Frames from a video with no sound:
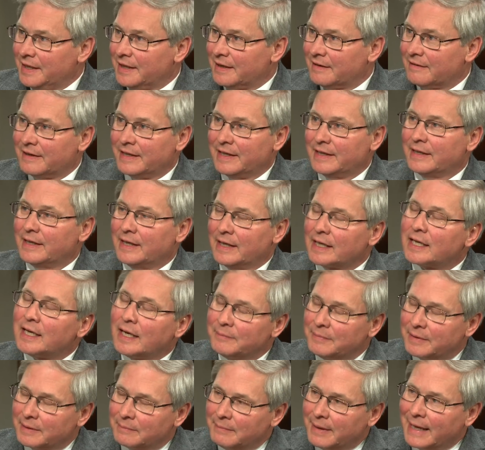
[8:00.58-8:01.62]
area and
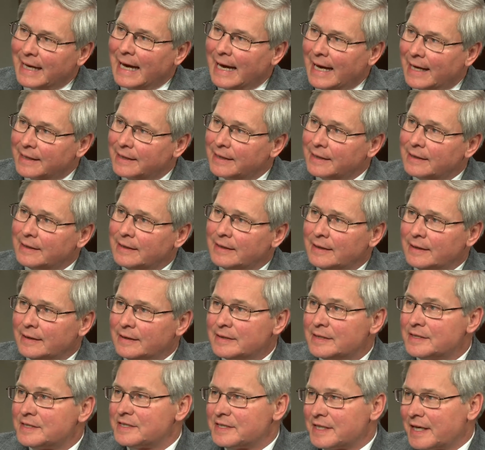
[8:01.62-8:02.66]
coming back
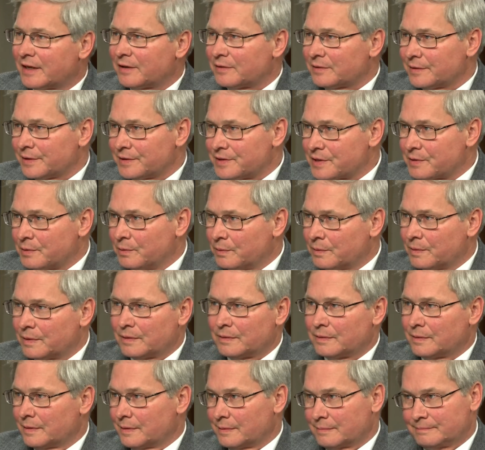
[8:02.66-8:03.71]
mm. to settle the score
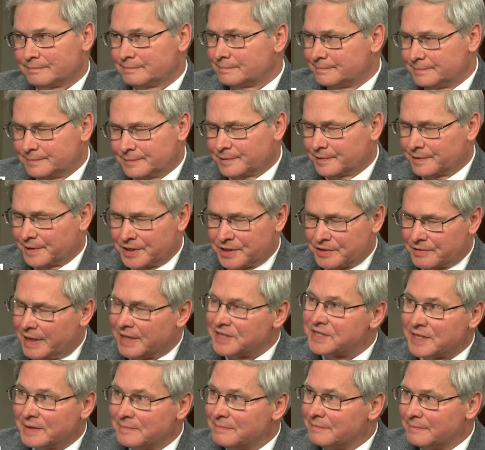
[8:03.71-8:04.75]
or, or
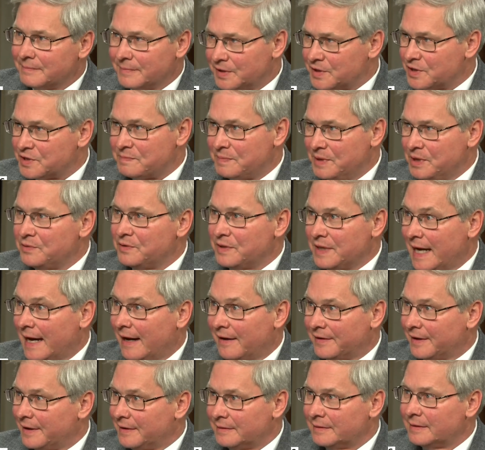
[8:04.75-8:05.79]
address some dispute
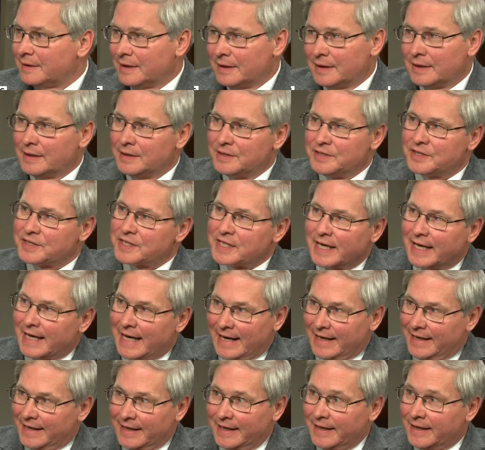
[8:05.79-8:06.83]
now that just got
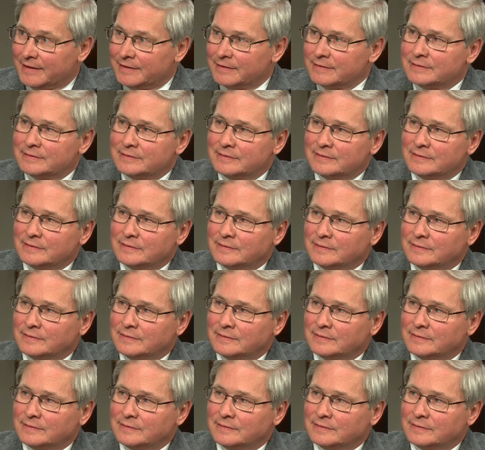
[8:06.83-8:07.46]
out of hand. But from a